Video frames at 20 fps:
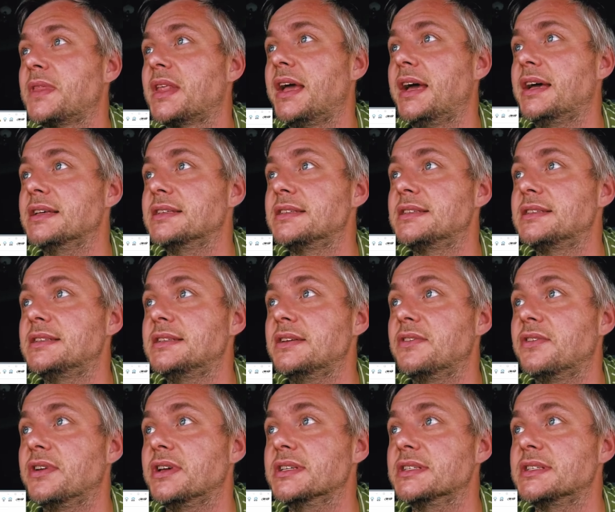S
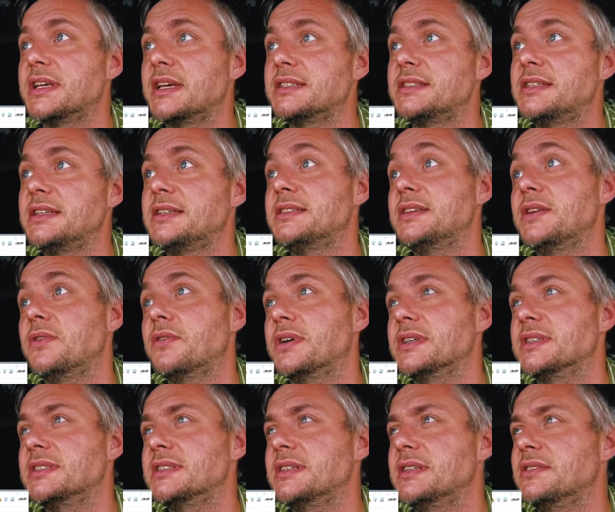Series, S60 or
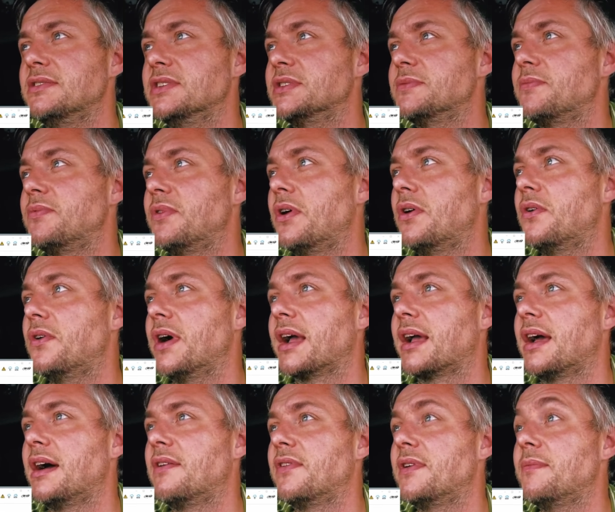S Series Pro. I
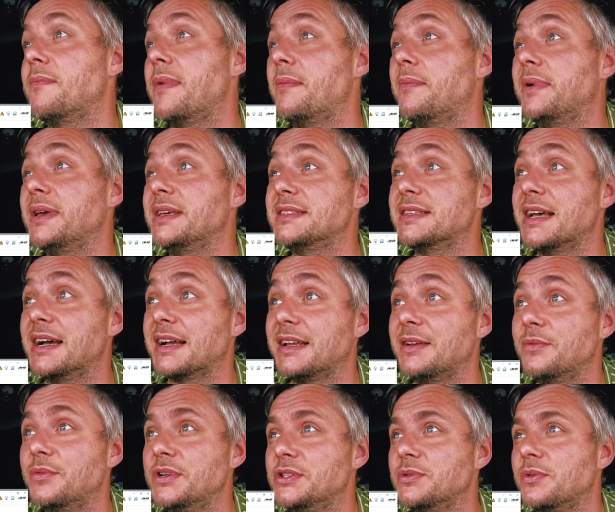can't remember exactly
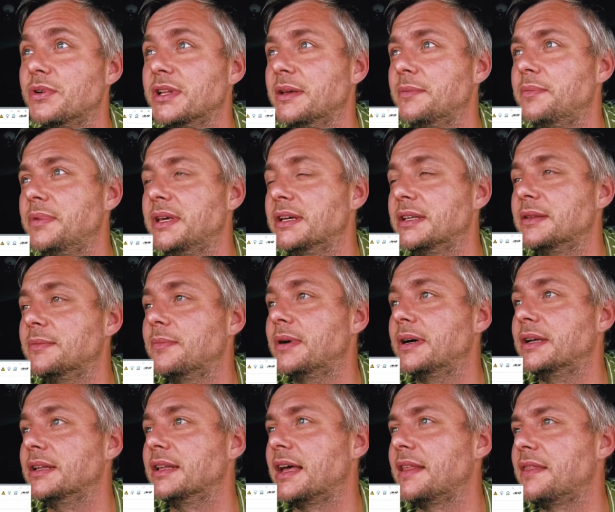which one I picked,
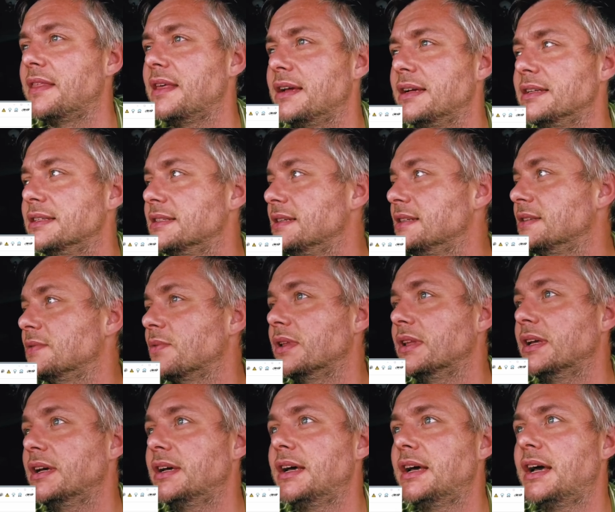but I think it's this one.
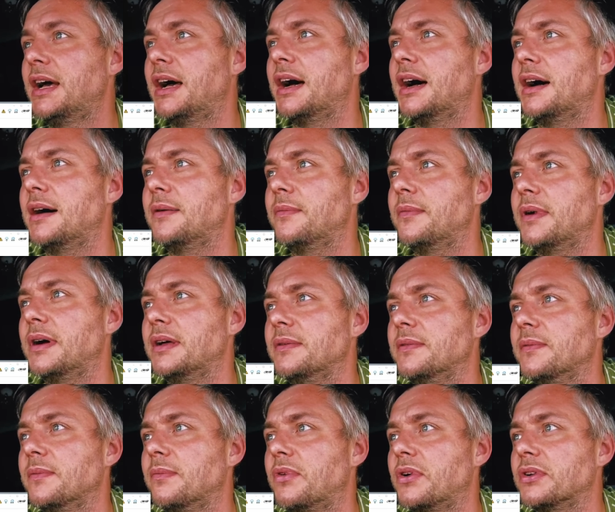
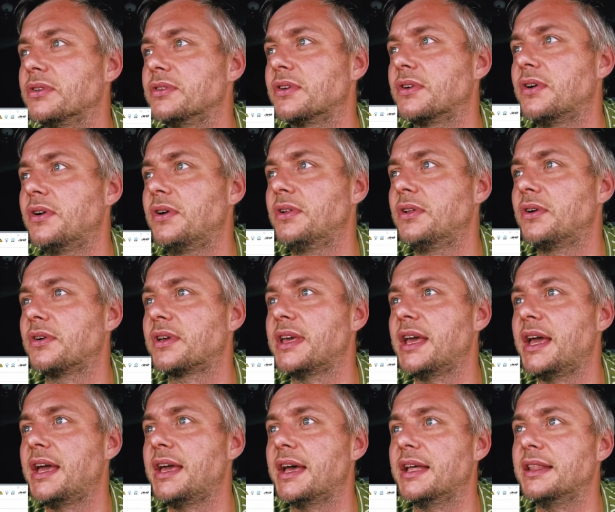Protocol,
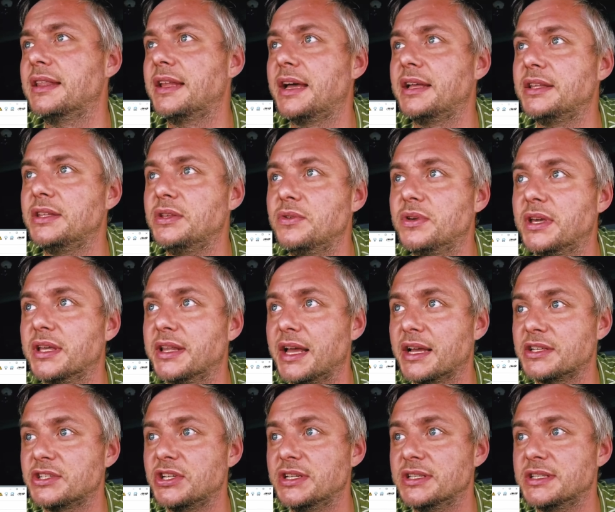okay, and then you can
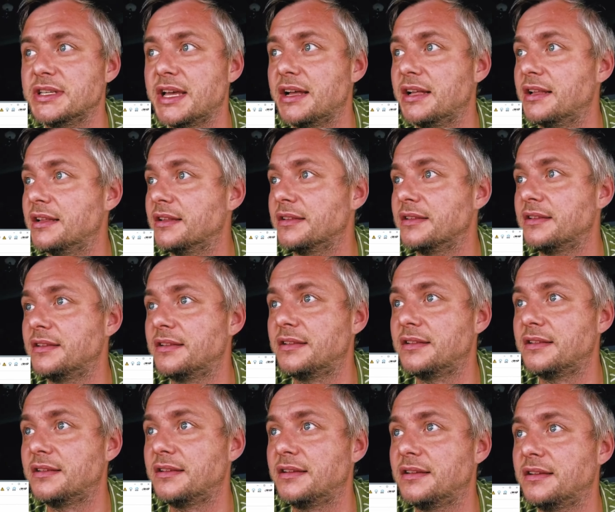actually tell
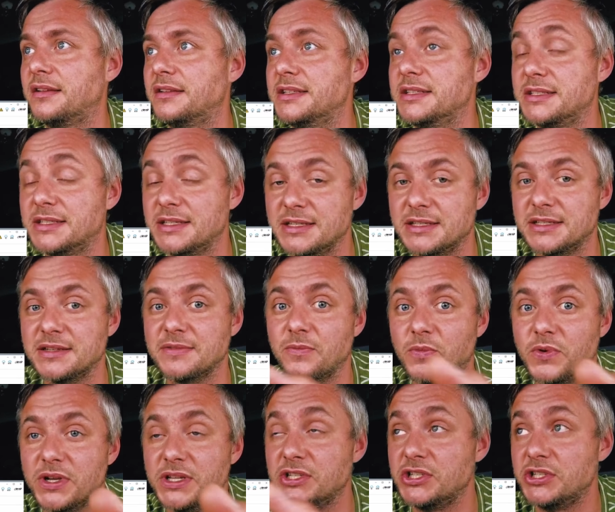the system
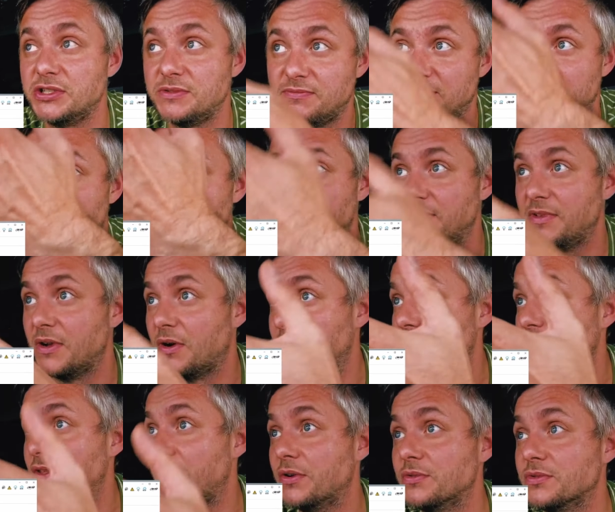which
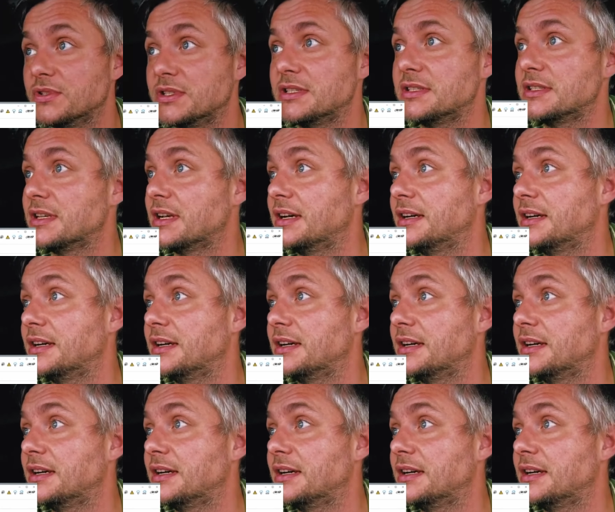of those